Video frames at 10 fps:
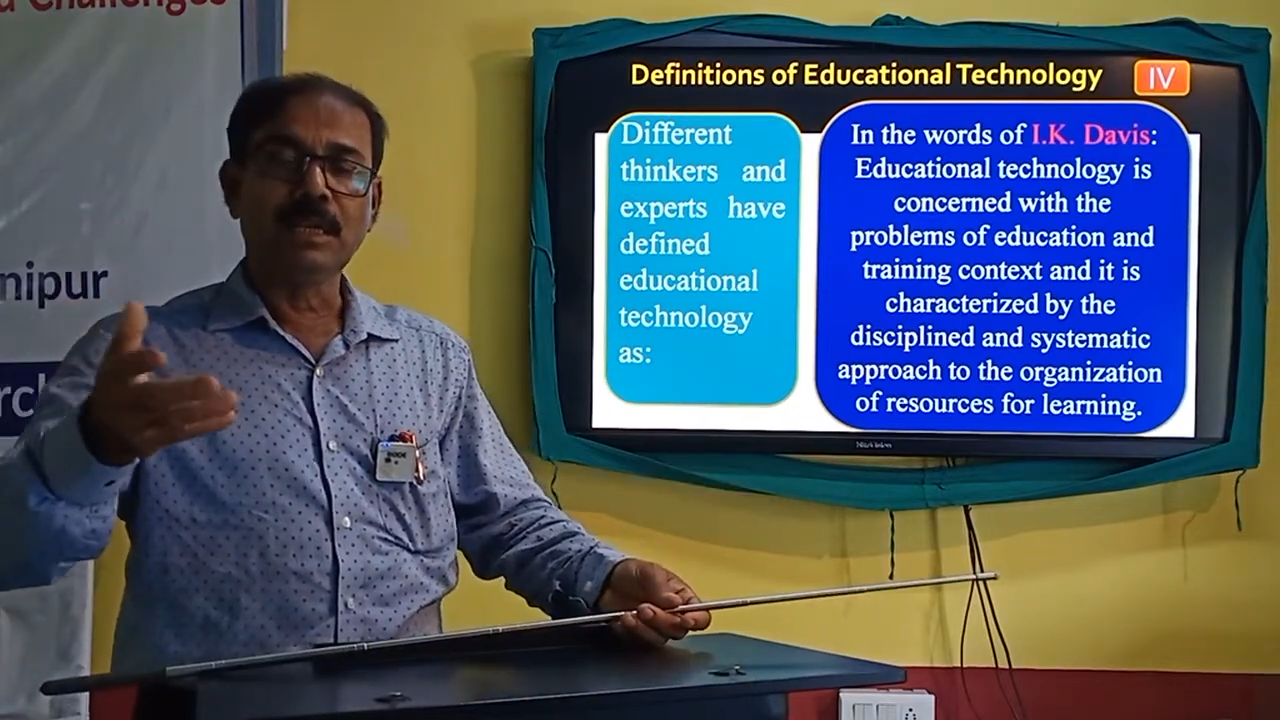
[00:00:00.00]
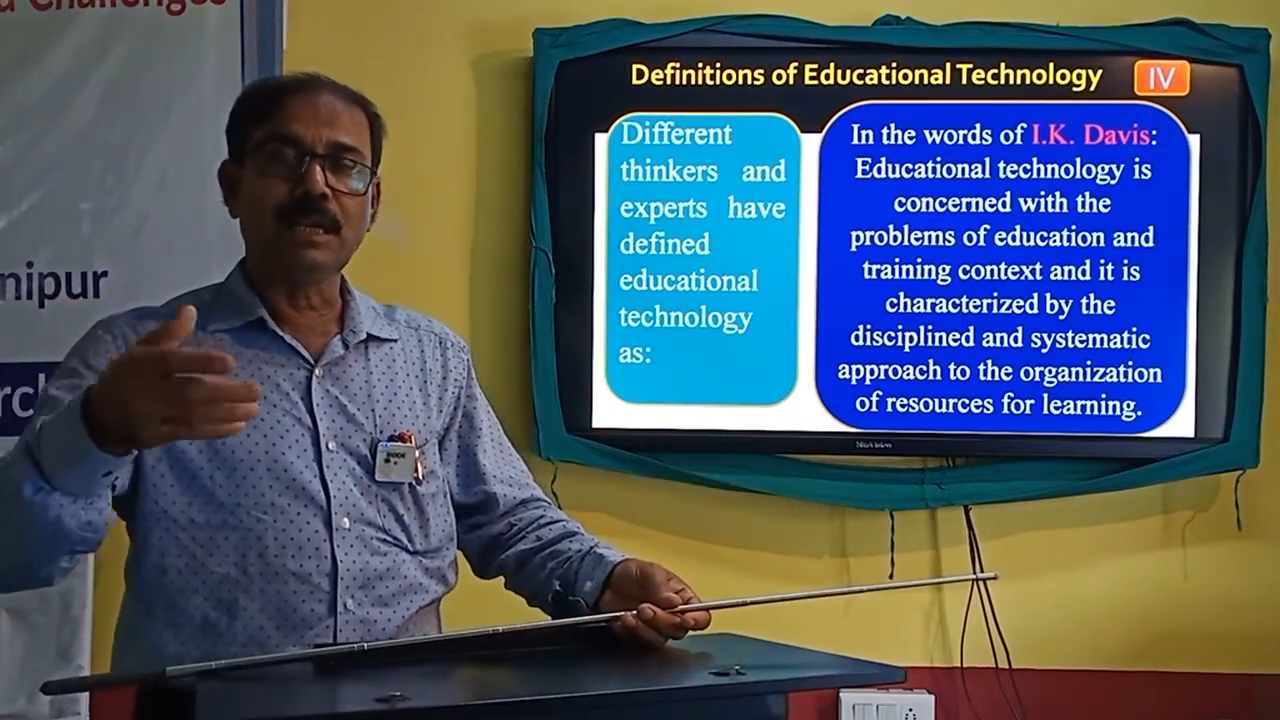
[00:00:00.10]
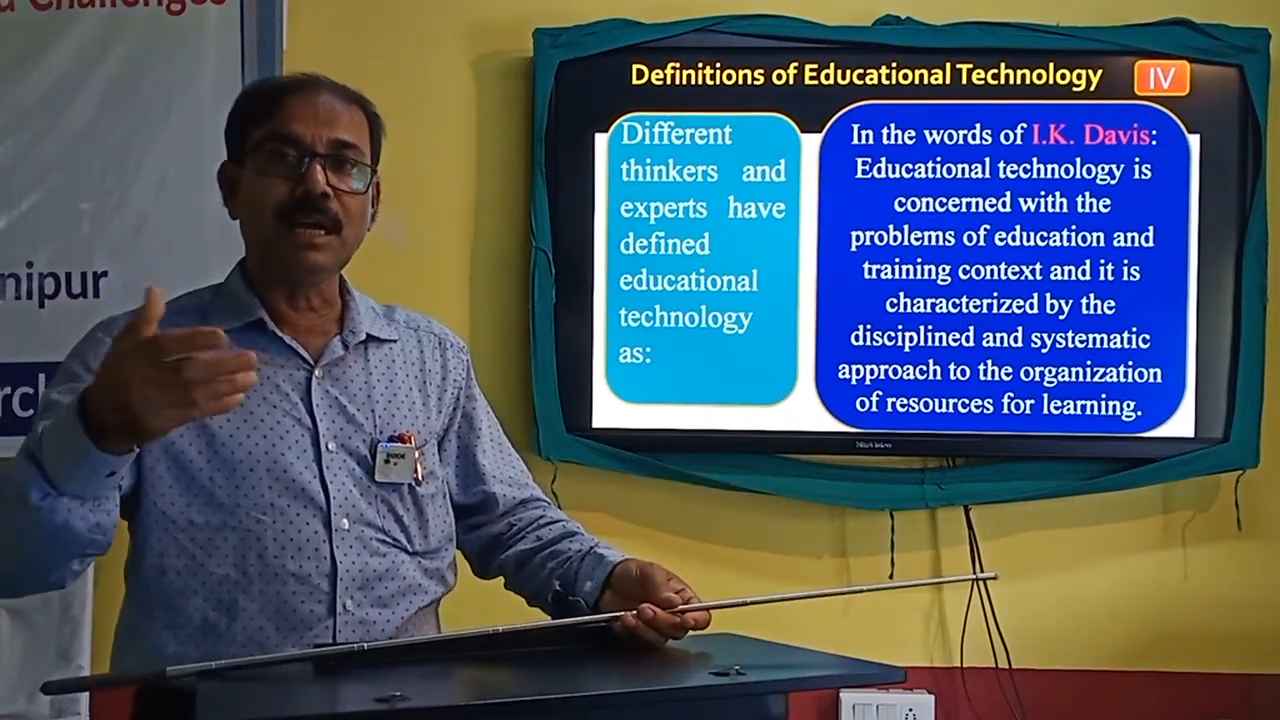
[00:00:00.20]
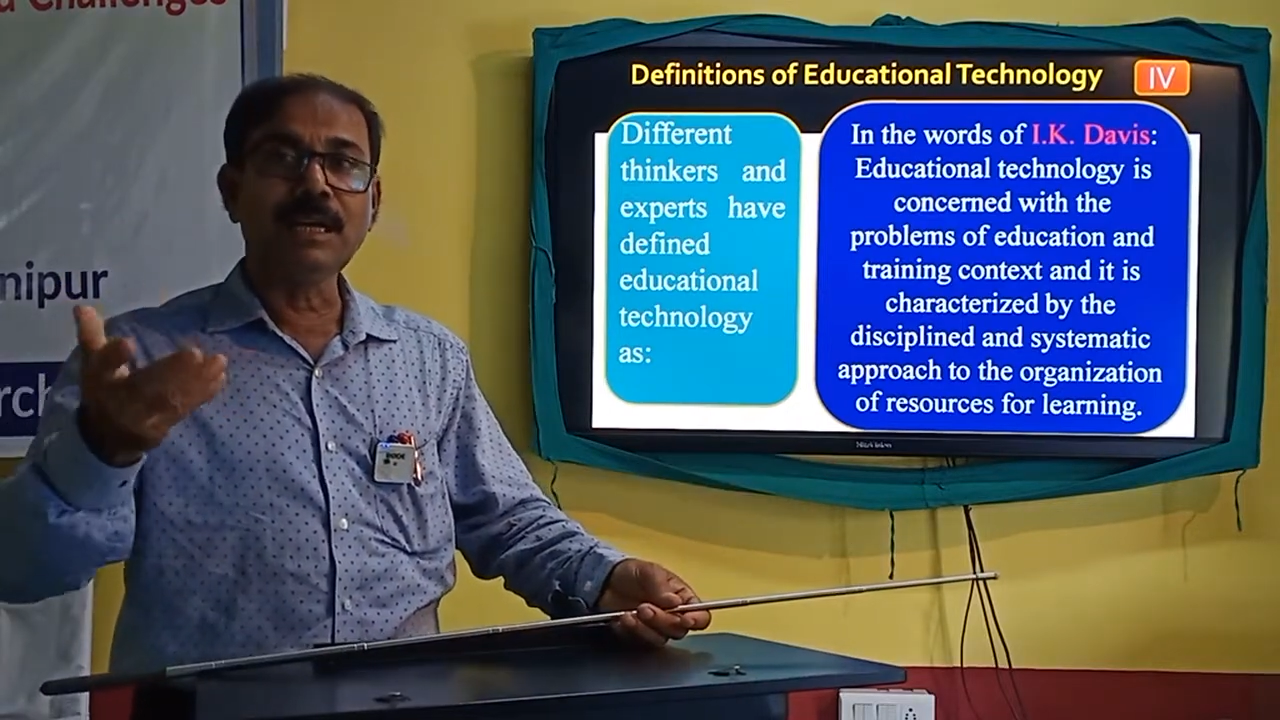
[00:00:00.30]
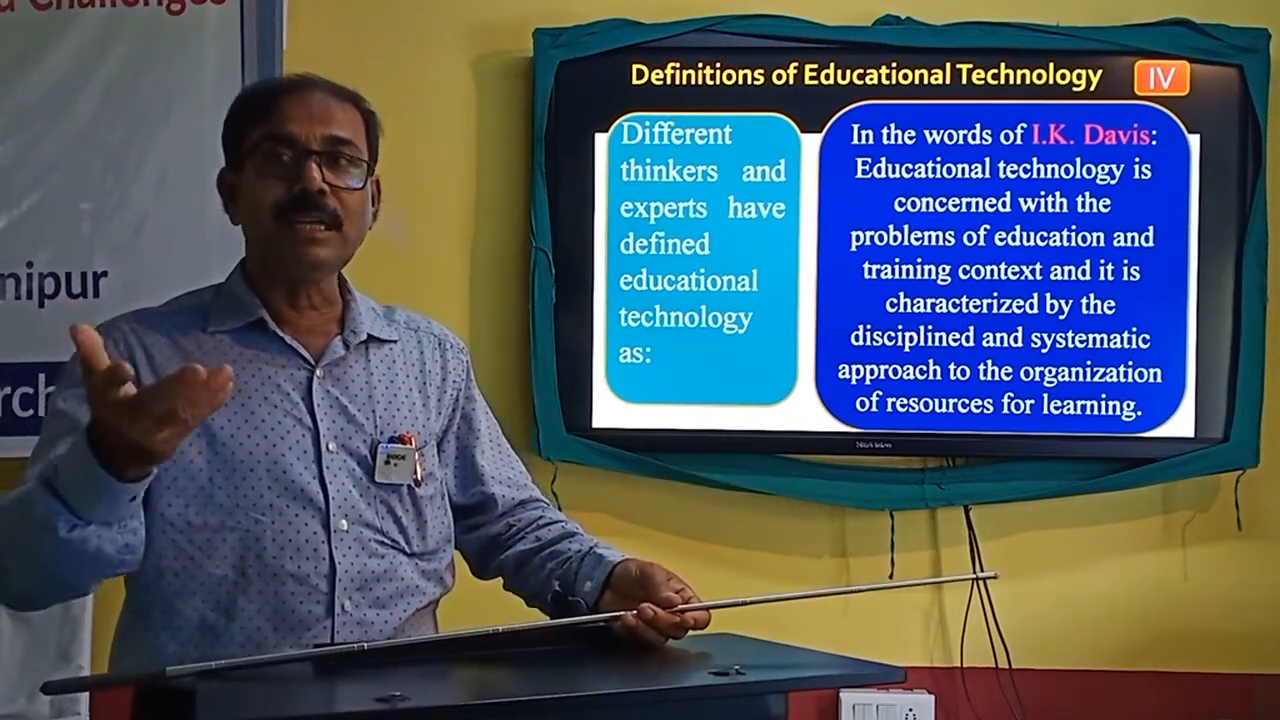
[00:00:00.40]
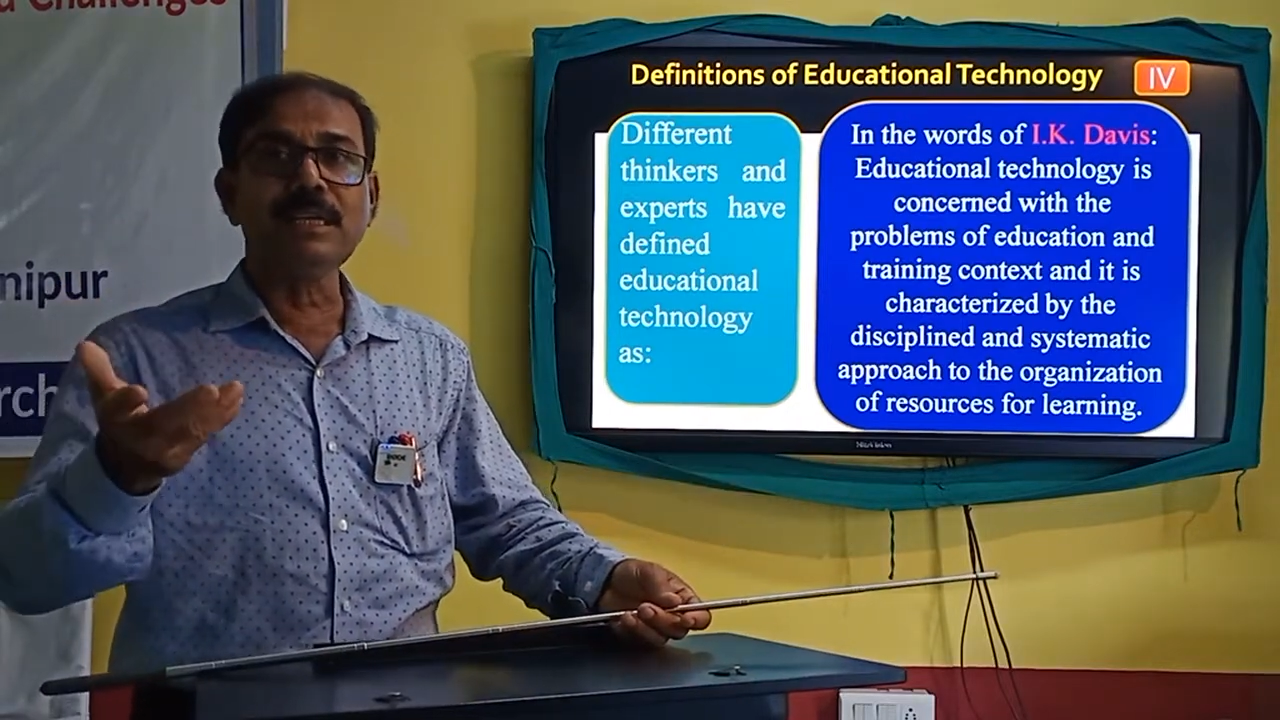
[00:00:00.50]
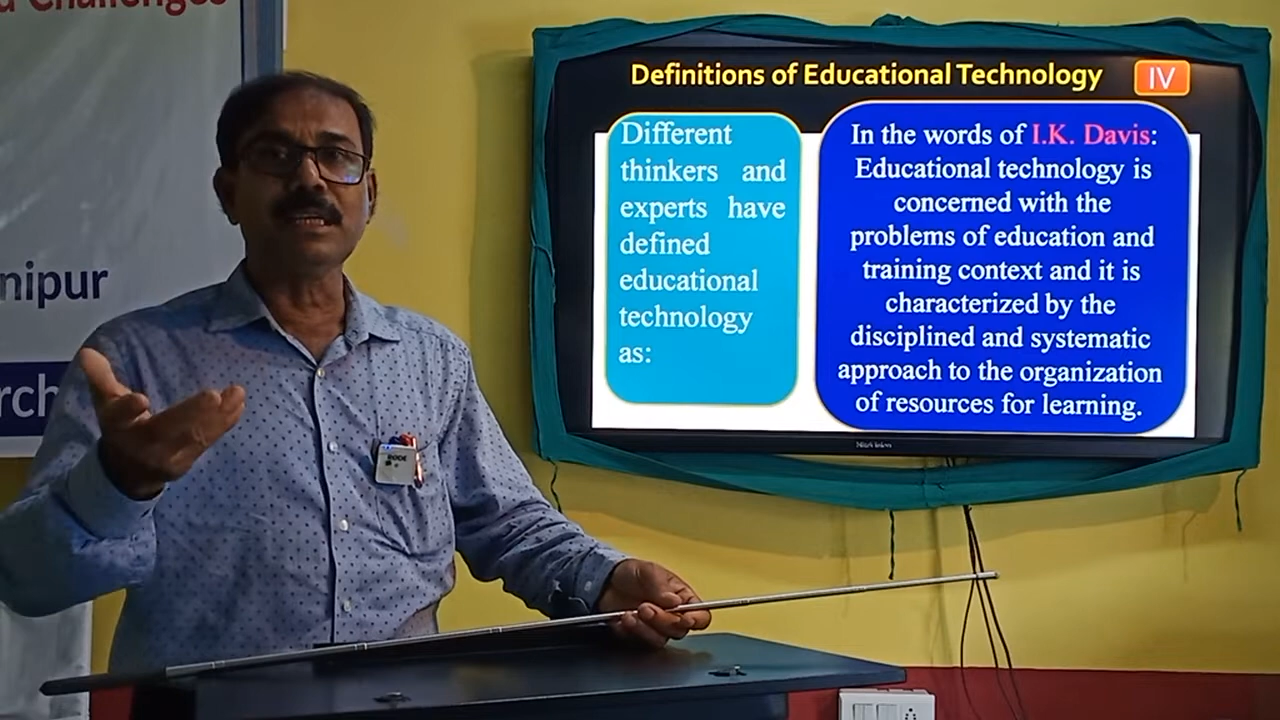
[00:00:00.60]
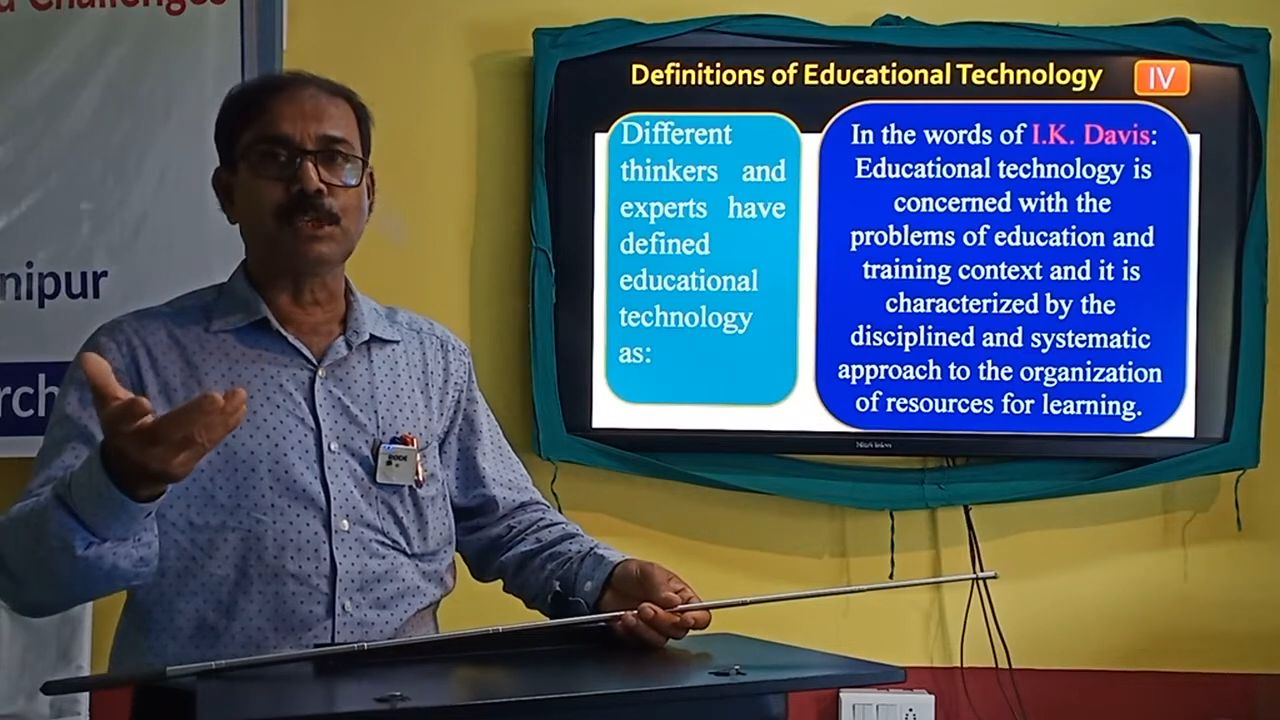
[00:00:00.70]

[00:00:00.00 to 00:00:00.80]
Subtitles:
learning